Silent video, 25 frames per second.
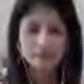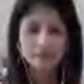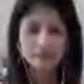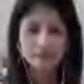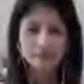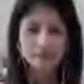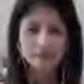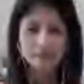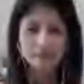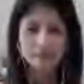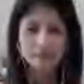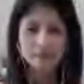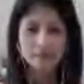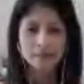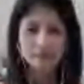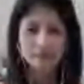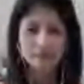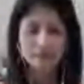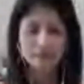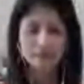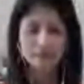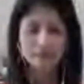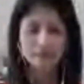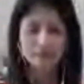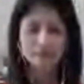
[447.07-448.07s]

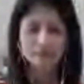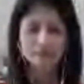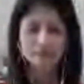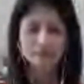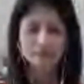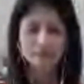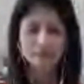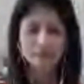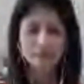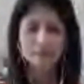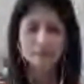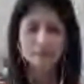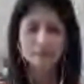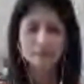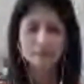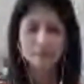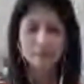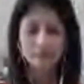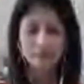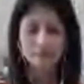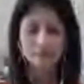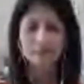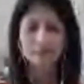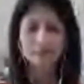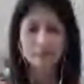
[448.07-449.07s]

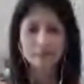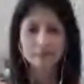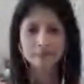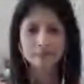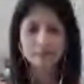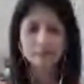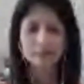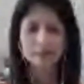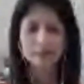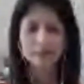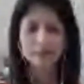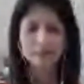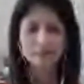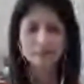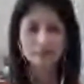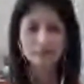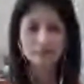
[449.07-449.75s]
The person shown says nothing.